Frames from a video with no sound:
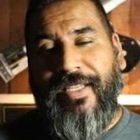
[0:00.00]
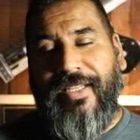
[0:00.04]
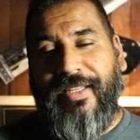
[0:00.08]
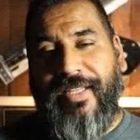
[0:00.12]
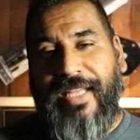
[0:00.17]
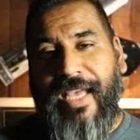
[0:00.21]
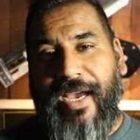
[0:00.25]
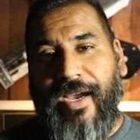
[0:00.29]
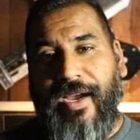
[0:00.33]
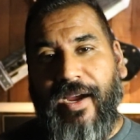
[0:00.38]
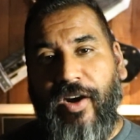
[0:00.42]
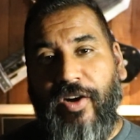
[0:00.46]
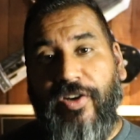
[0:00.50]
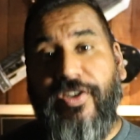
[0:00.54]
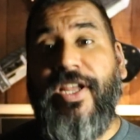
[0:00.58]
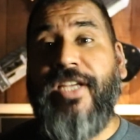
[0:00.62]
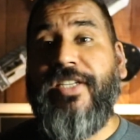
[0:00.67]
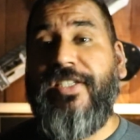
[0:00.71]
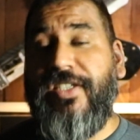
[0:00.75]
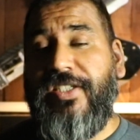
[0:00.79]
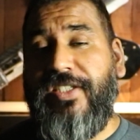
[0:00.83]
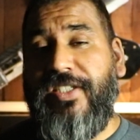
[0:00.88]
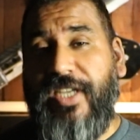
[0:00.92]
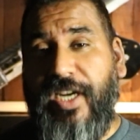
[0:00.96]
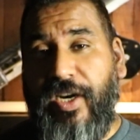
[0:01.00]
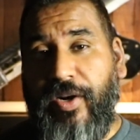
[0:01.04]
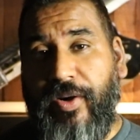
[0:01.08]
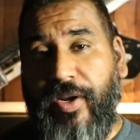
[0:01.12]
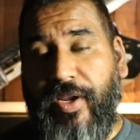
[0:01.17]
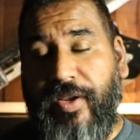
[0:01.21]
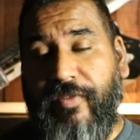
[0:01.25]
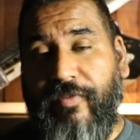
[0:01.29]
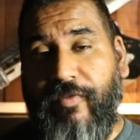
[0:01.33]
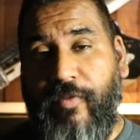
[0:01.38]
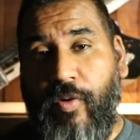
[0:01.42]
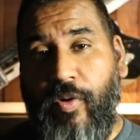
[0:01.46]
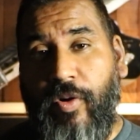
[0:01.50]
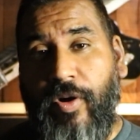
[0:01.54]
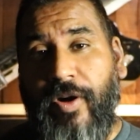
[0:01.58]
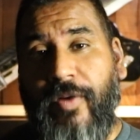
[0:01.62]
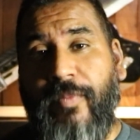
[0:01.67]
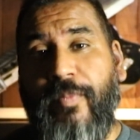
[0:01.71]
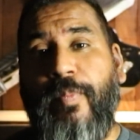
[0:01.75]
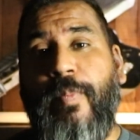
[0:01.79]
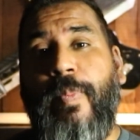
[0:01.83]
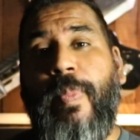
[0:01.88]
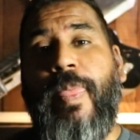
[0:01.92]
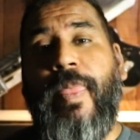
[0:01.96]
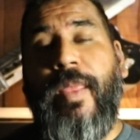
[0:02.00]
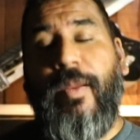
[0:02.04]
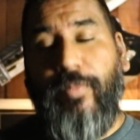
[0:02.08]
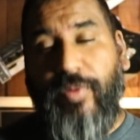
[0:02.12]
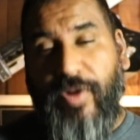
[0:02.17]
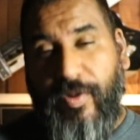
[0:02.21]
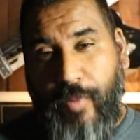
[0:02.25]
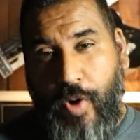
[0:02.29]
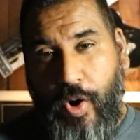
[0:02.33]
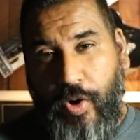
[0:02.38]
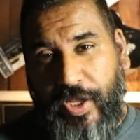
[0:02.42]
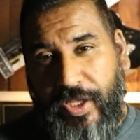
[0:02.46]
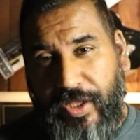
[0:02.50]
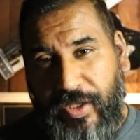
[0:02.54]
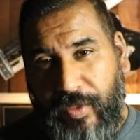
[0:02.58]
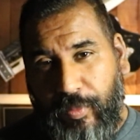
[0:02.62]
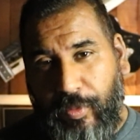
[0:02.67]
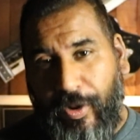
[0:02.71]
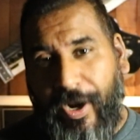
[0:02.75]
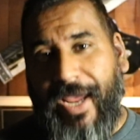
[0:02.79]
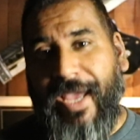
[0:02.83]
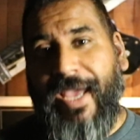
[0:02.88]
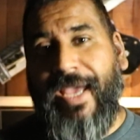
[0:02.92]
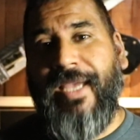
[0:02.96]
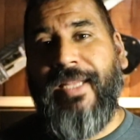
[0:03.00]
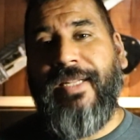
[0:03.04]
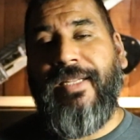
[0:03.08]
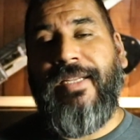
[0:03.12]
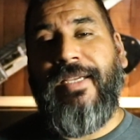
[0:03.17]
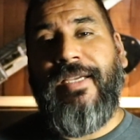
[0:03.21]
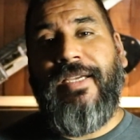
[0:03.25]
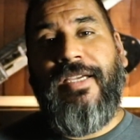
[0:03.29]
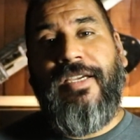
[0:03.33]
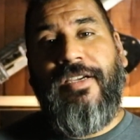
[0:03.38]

that are necessary for promoting the brand,